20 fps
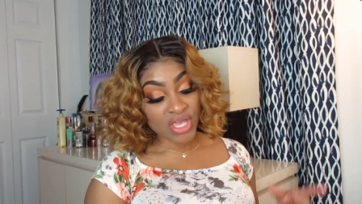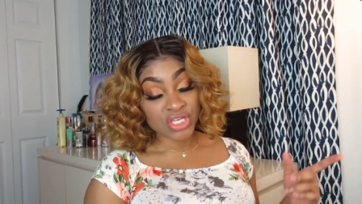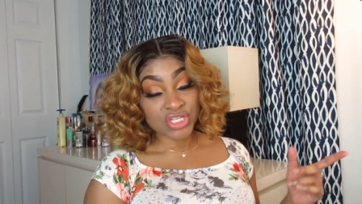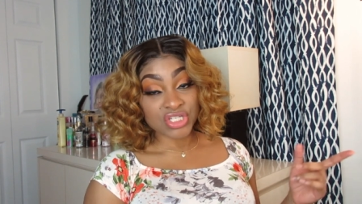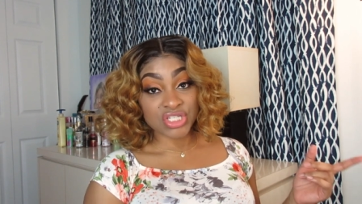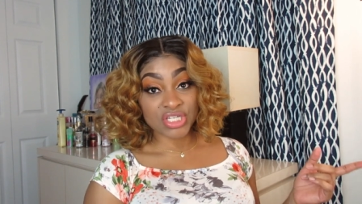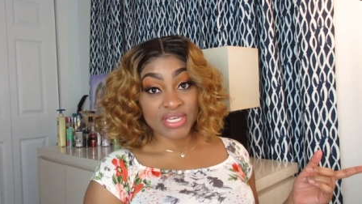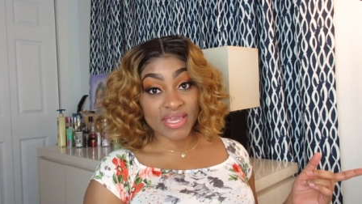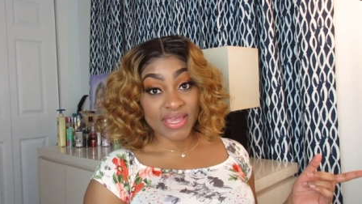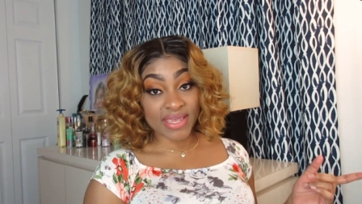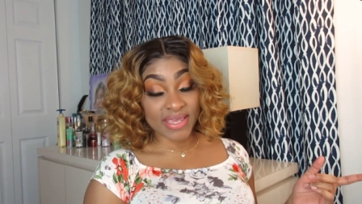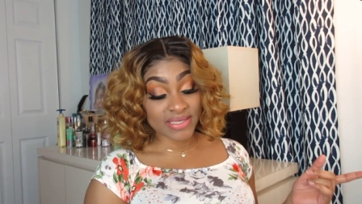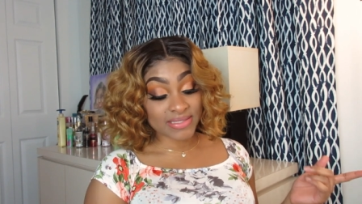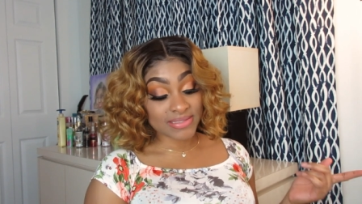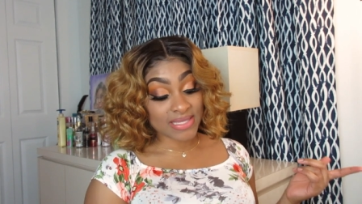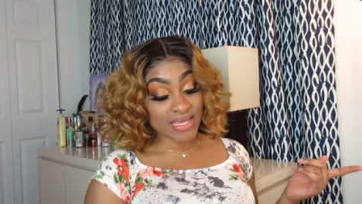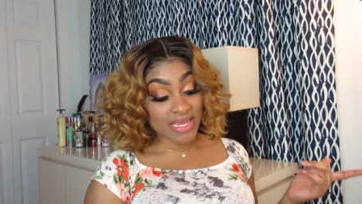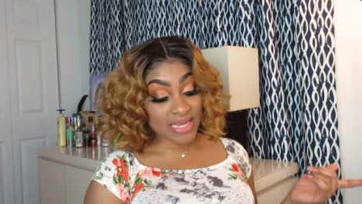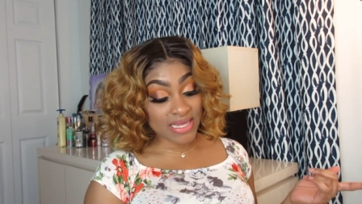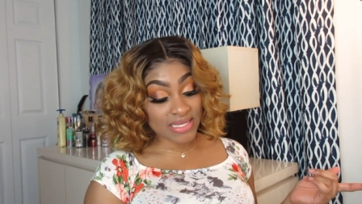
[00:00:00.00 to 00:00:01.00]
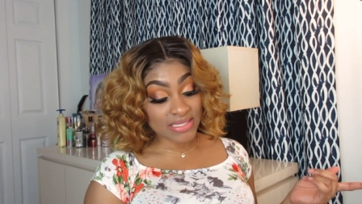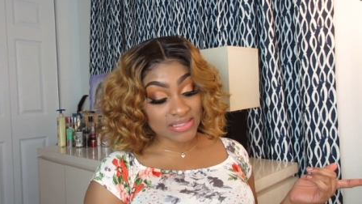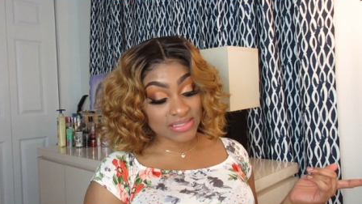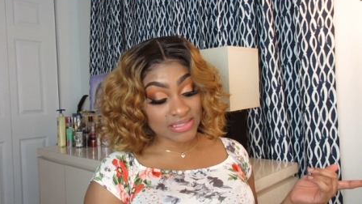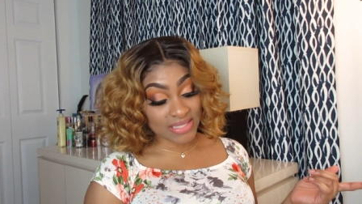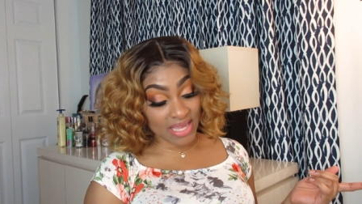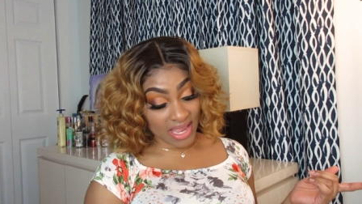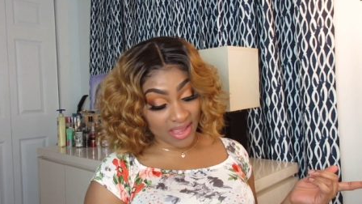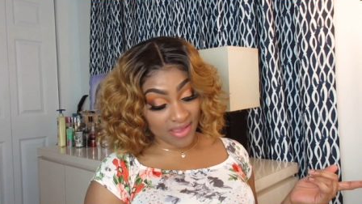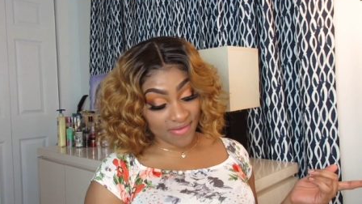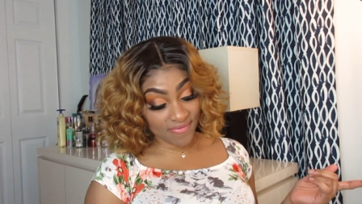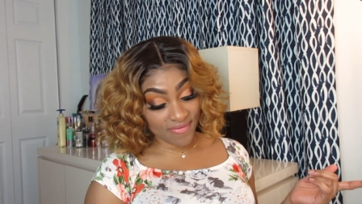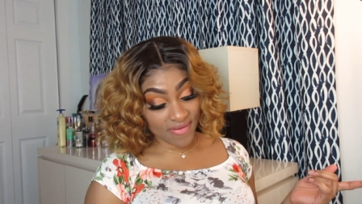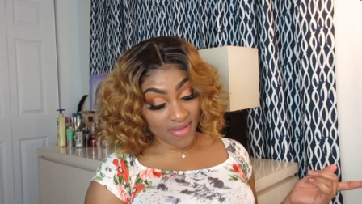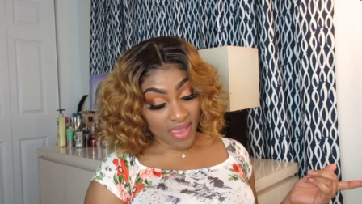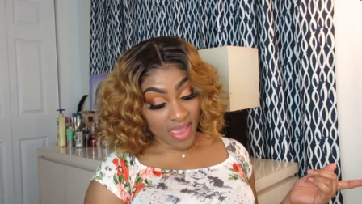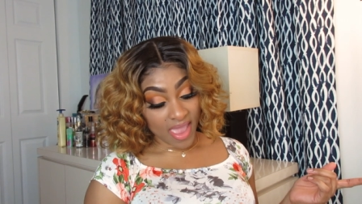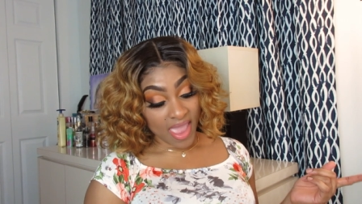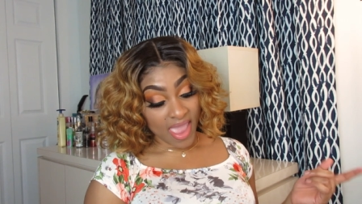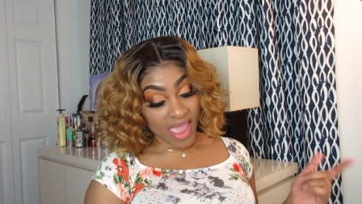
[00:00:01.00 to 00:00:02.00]
She is heat safe
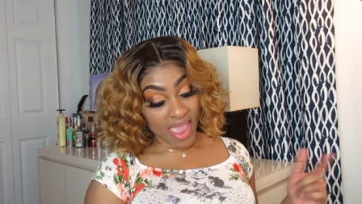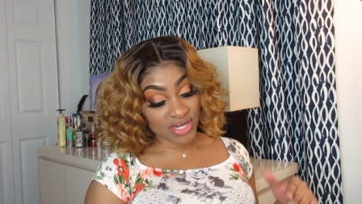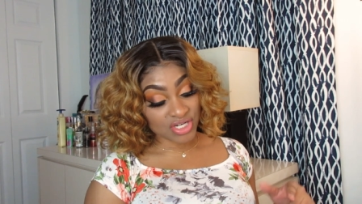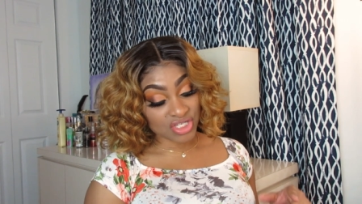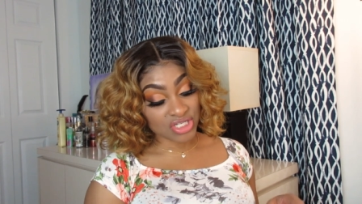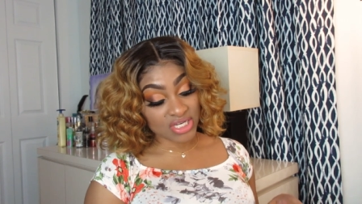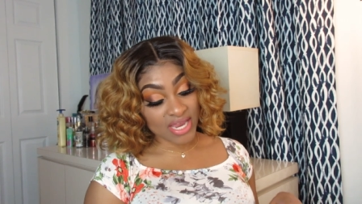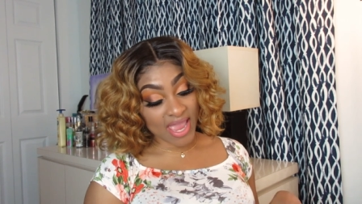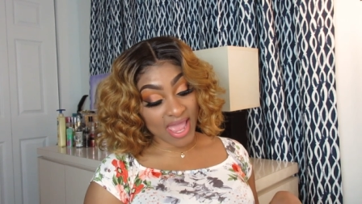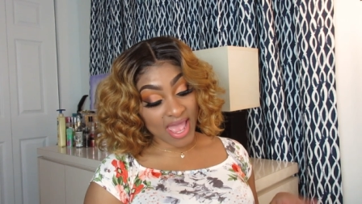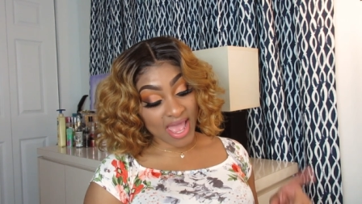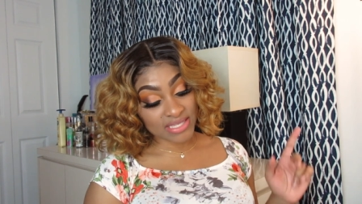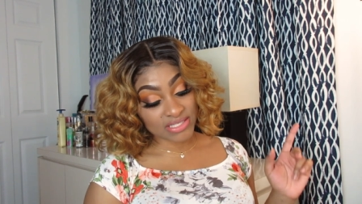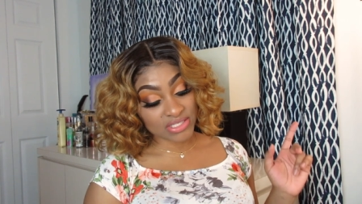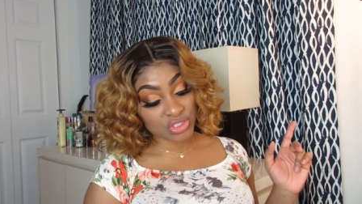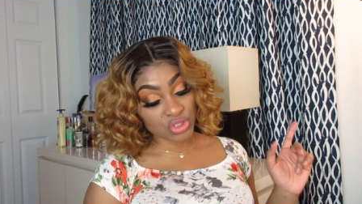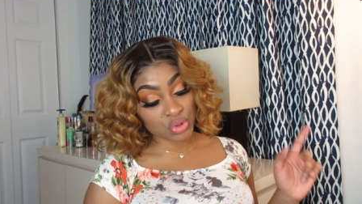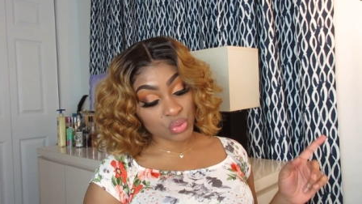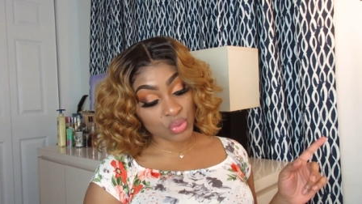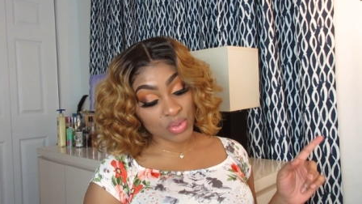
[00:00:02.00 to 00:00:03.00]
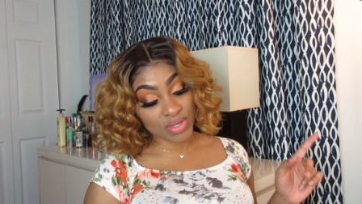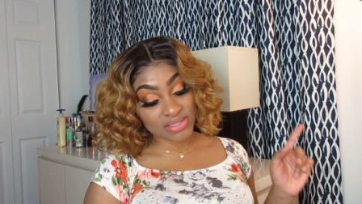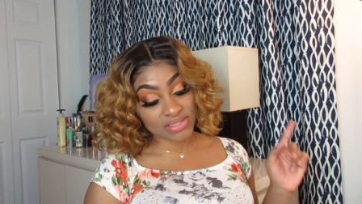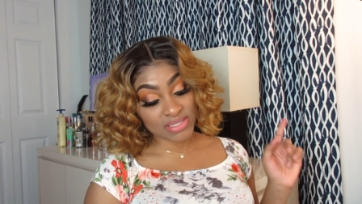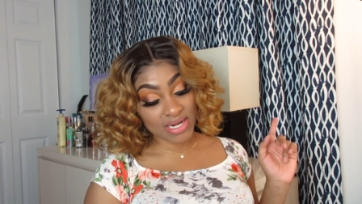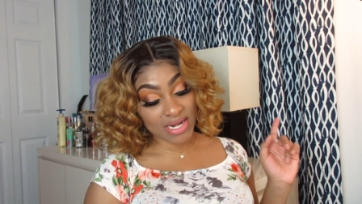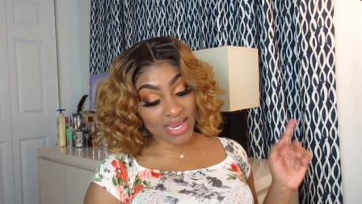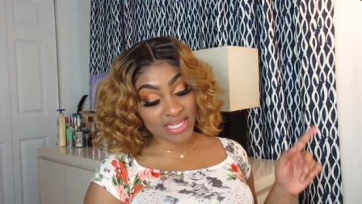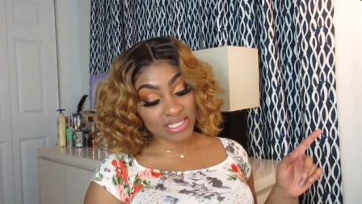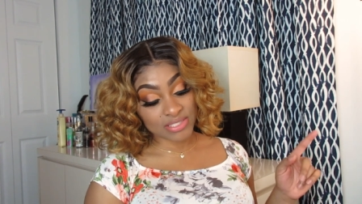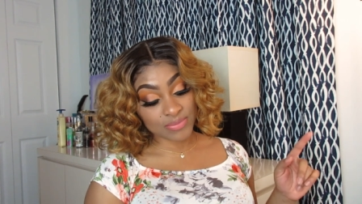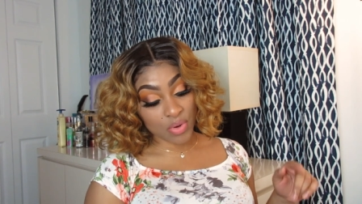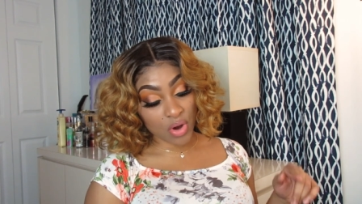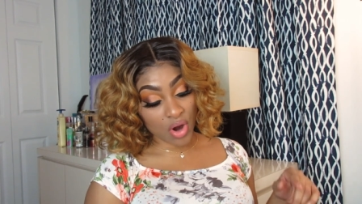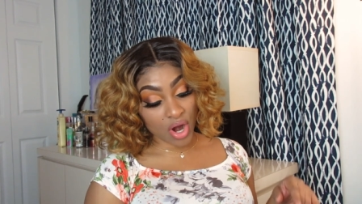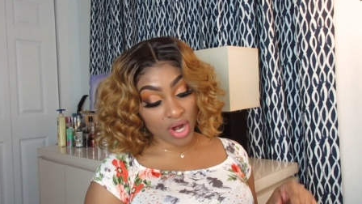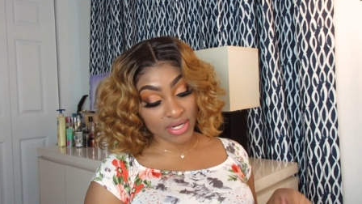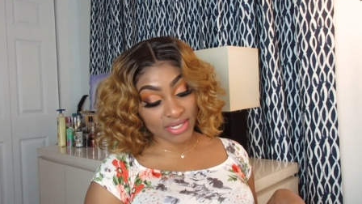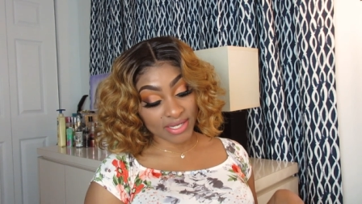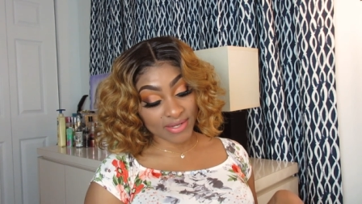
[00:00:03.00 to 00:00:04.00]
and she has a Swiss lace
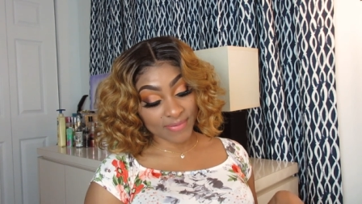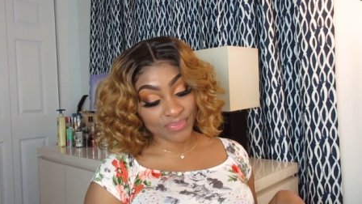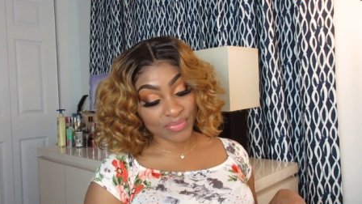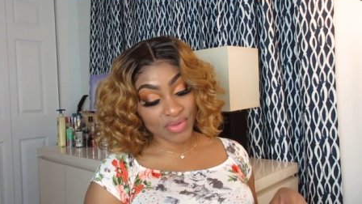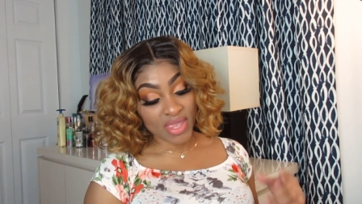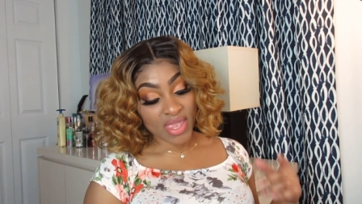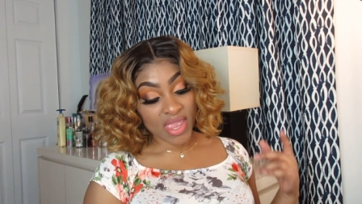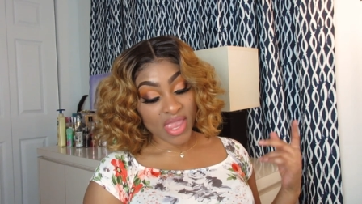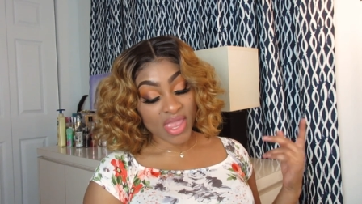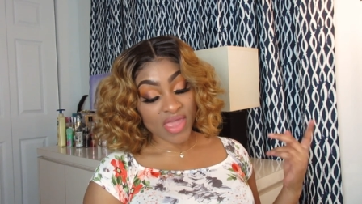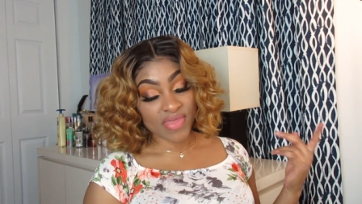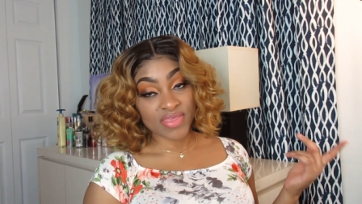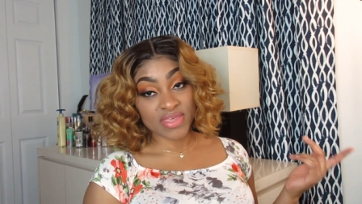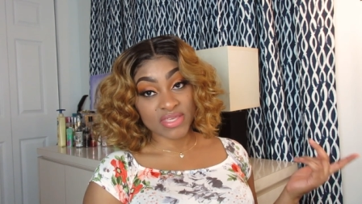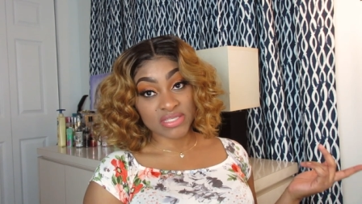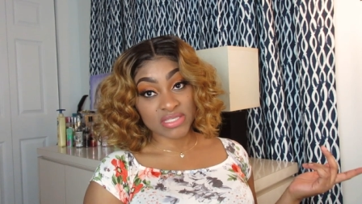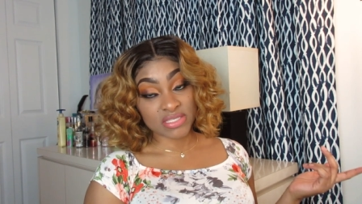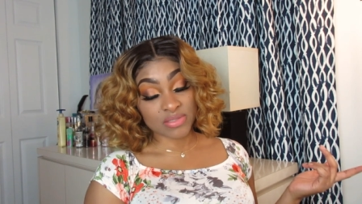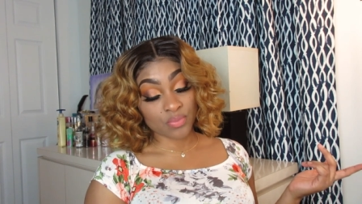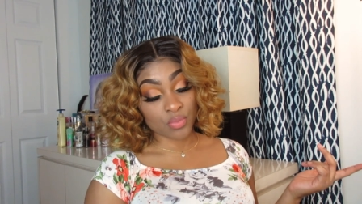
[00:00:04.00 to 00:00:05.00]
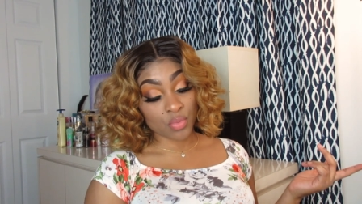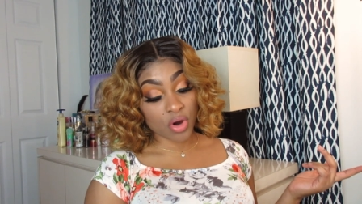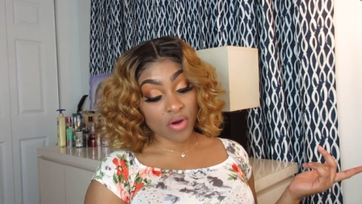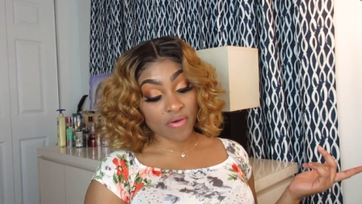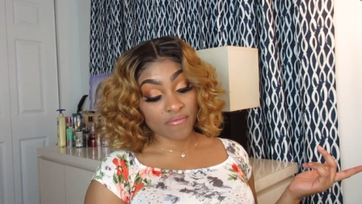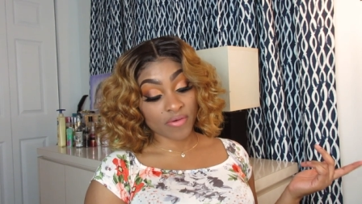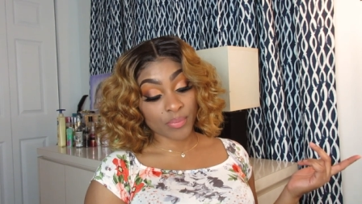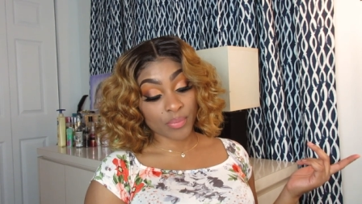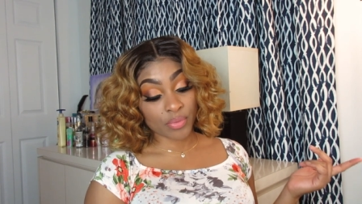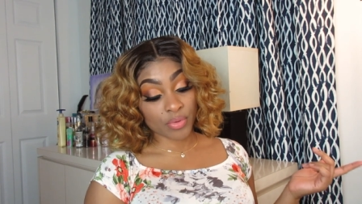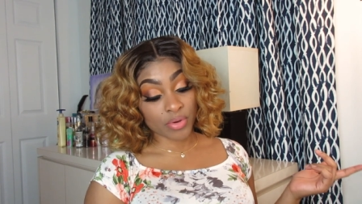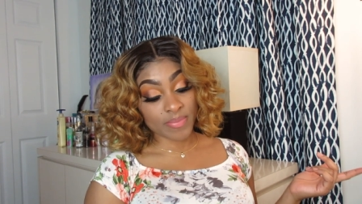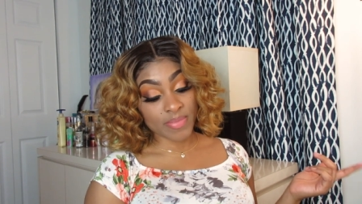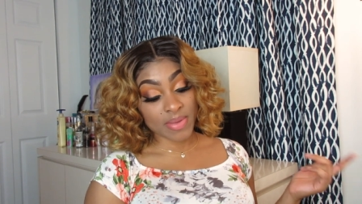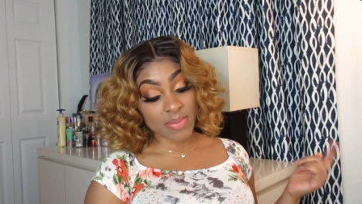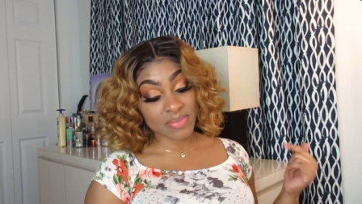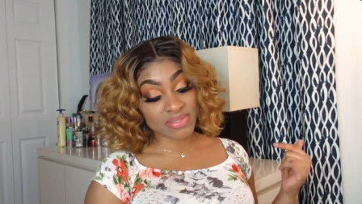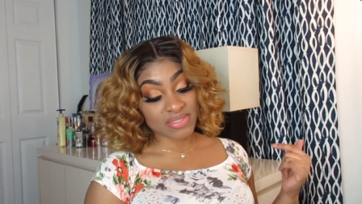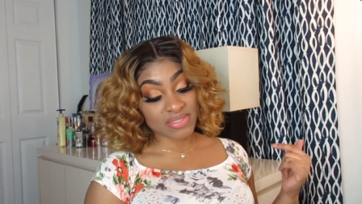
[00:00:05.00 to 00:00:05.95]
parting and this is more of a premium